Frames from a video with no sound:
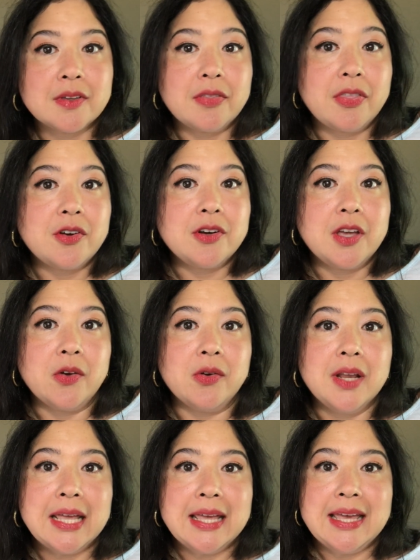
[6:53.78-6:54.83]
Third coat.
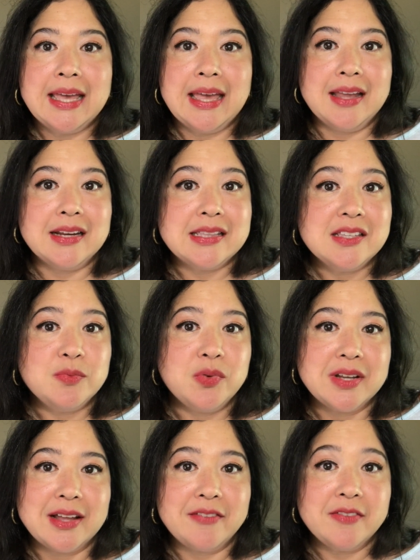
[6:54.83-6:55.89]
And at this
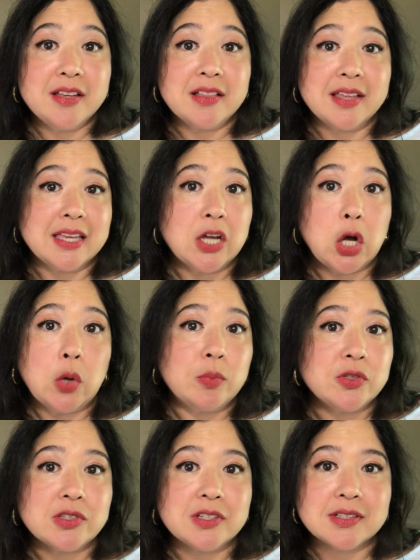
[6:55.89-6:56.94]
point, I feel like it
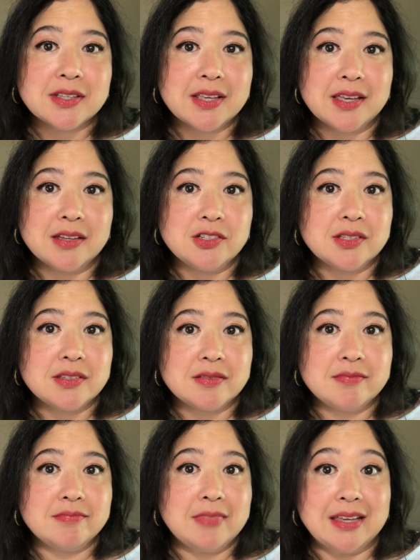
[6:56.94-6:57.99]
almost looks like just
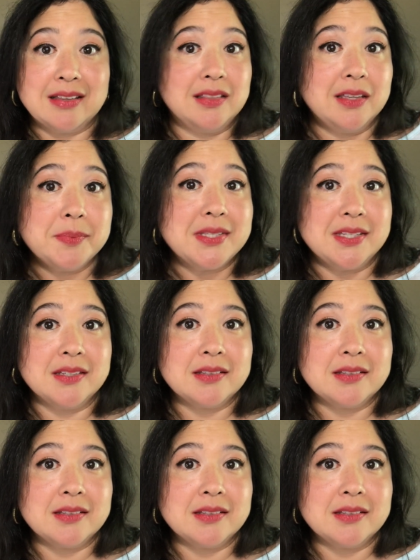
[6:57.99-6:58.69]
like a lipstick,